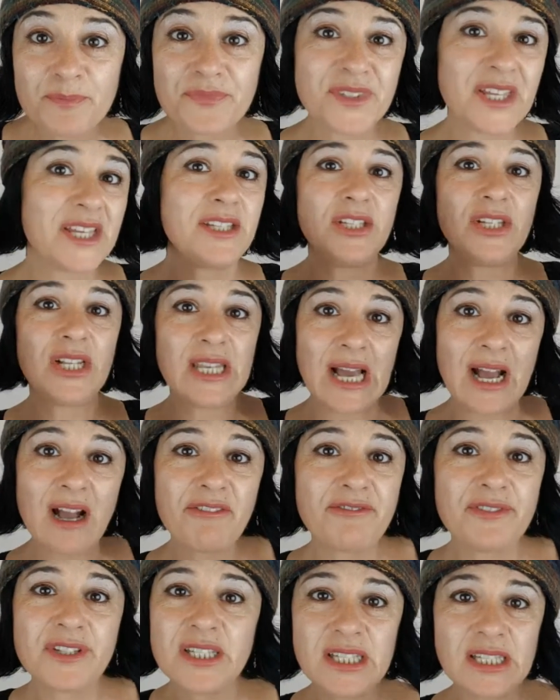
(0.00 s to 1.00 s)
then you laugh,
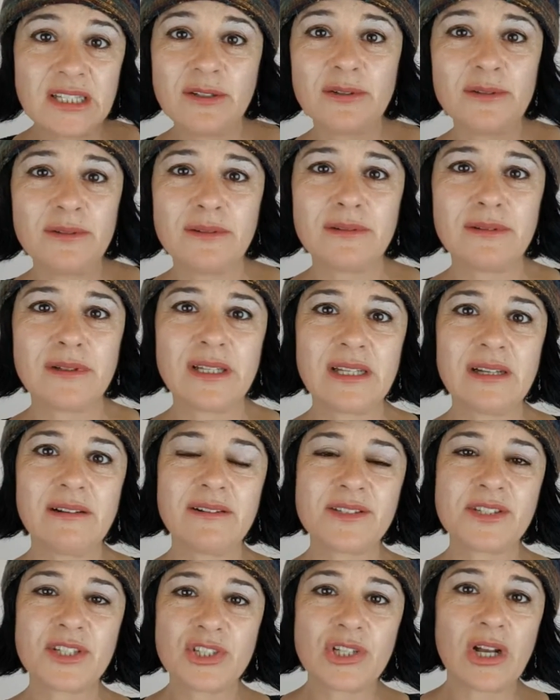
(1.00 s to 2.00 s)
you giggle, you know,
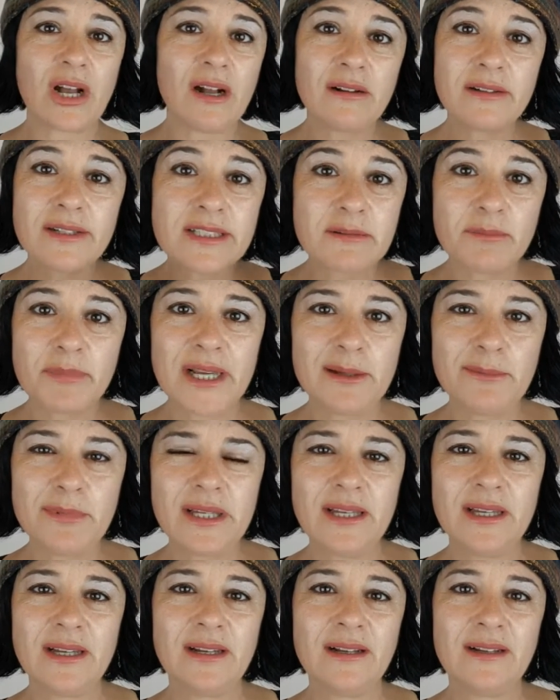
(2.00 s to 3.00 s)
as a child, as a
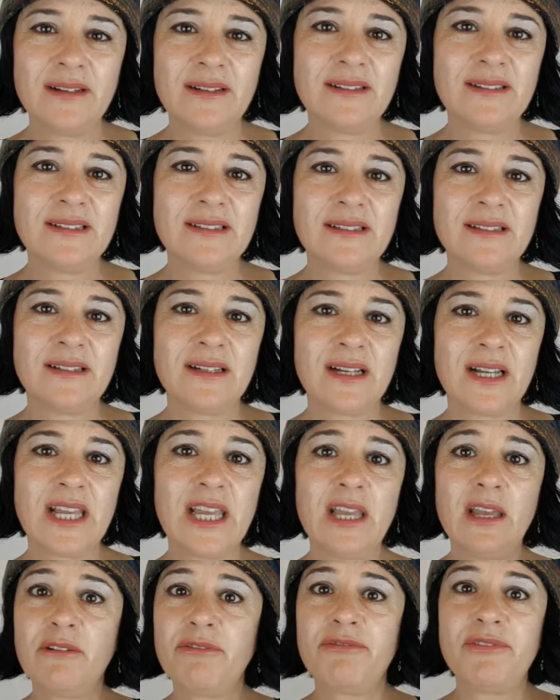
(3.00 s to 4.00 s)
baby.
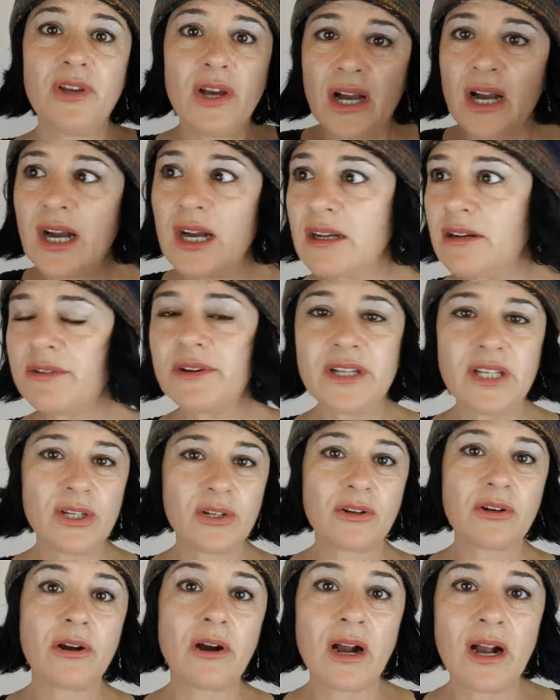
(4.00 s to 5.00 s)
If you're hungry, you
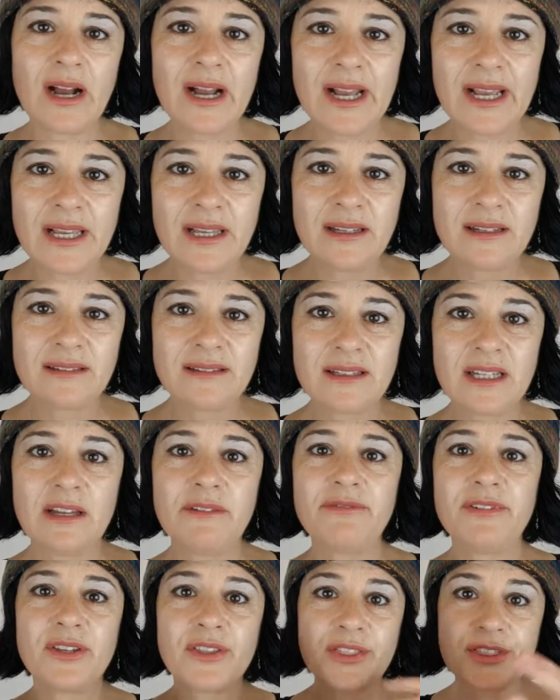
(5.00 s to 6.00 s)
cry.
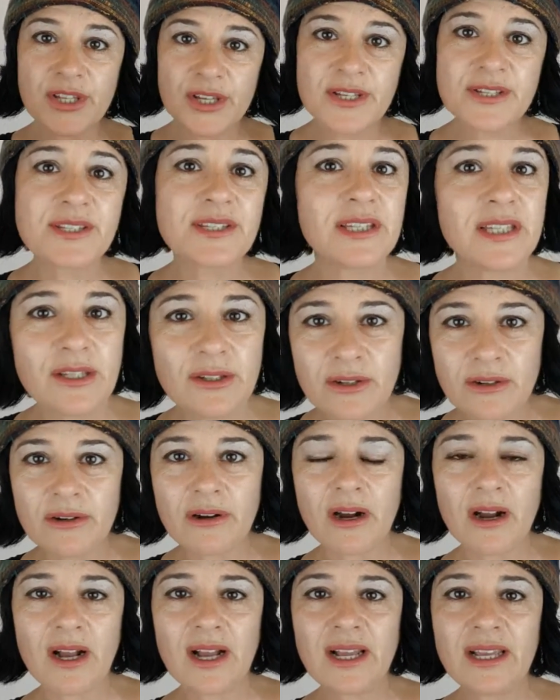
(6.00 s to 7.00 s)
If you're thirsty, you
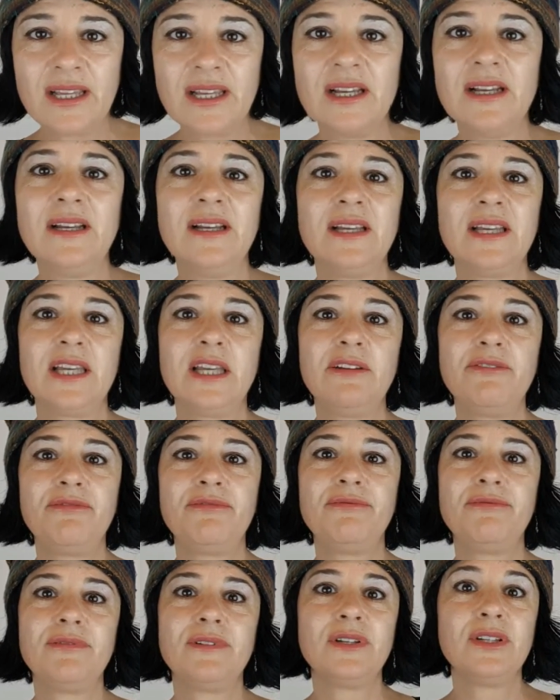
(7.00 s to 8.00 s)
cry. If
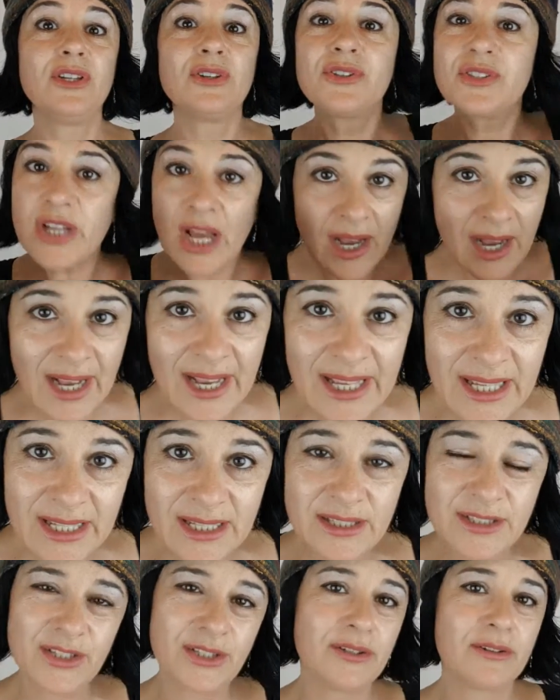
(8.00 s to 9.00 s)
you're
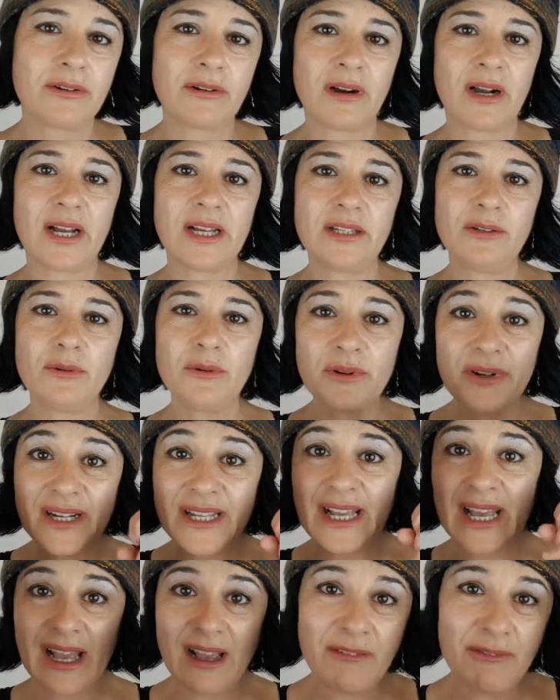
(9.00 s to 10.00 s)
tired, you cry. You
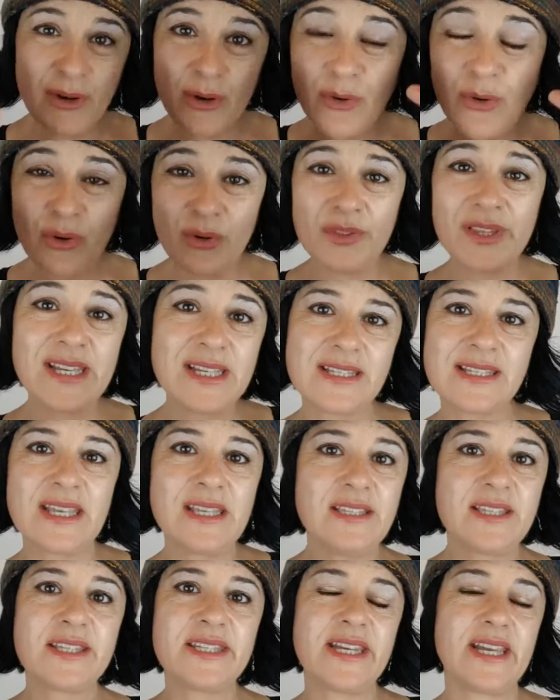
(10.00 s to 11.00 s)
already have all these
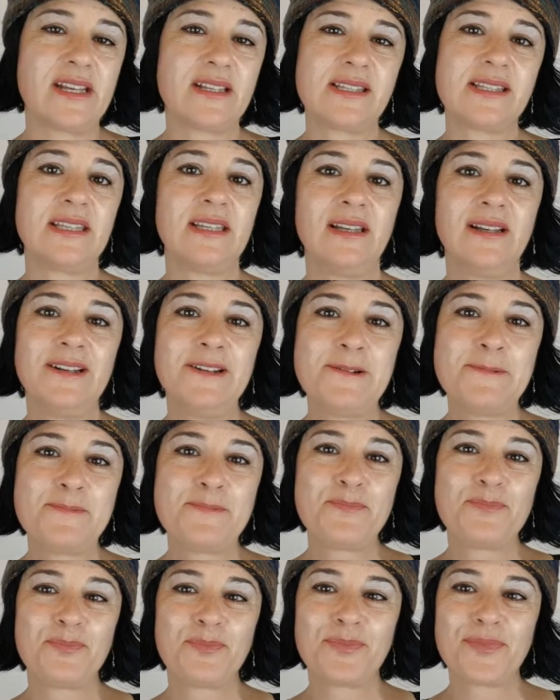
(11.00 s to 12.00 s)
instincts
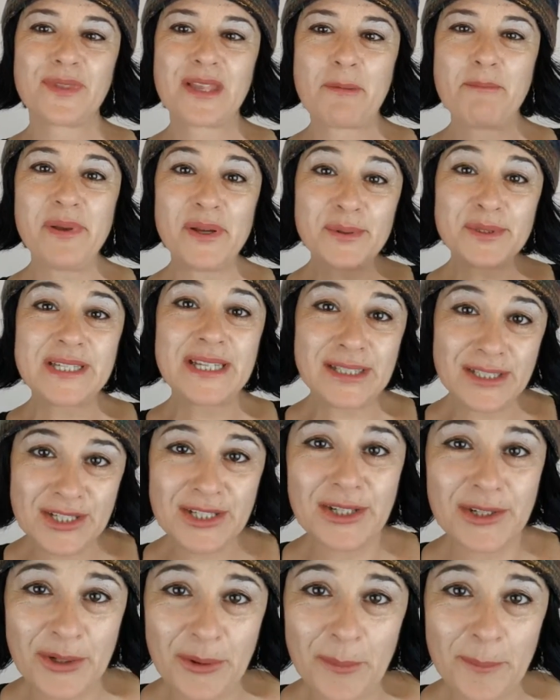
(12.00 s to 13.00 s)
built into
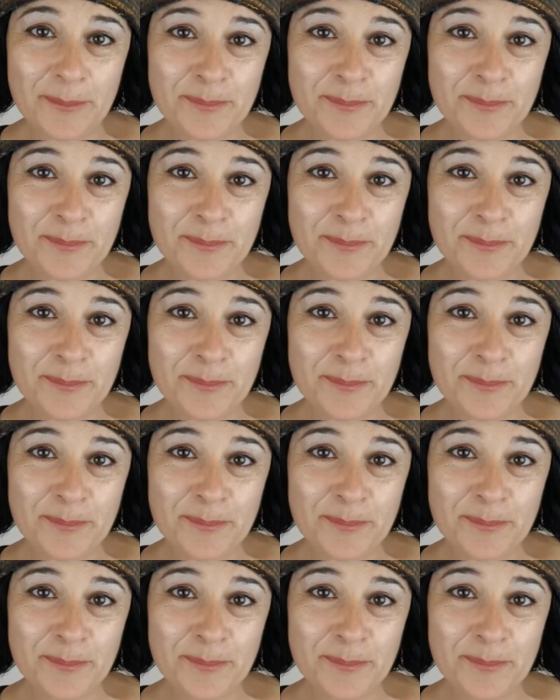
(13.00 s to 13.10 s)
you.